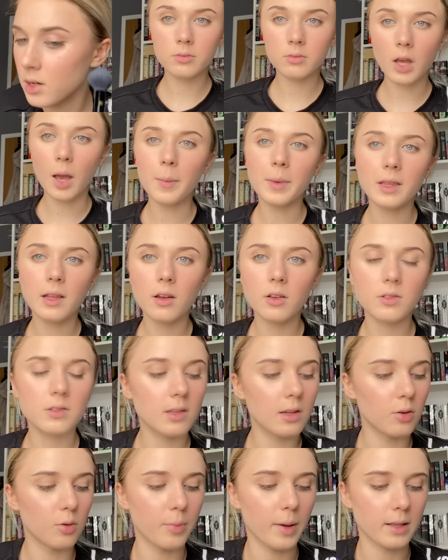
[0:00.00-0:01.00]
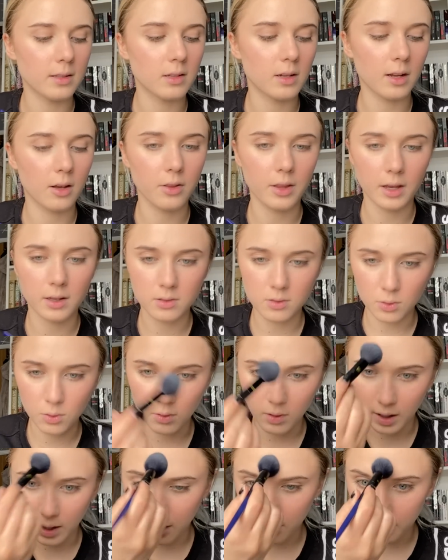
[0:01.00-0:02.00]
I mean, that looks a little better now that it's all
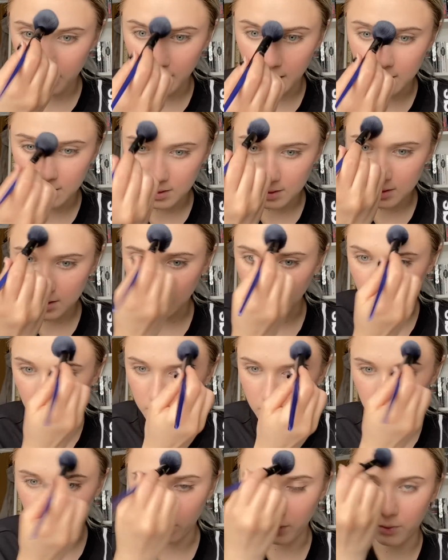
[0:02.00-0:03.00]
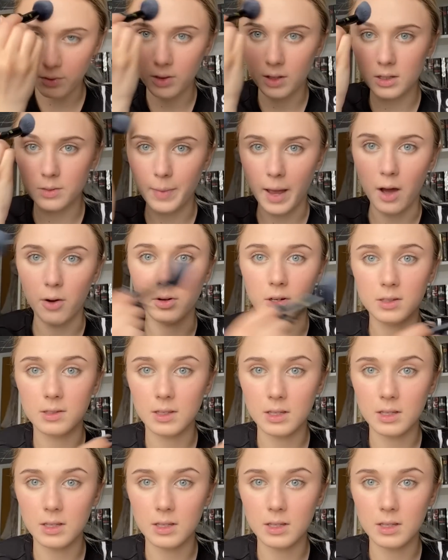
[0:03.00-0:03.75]
like blended together with these powders.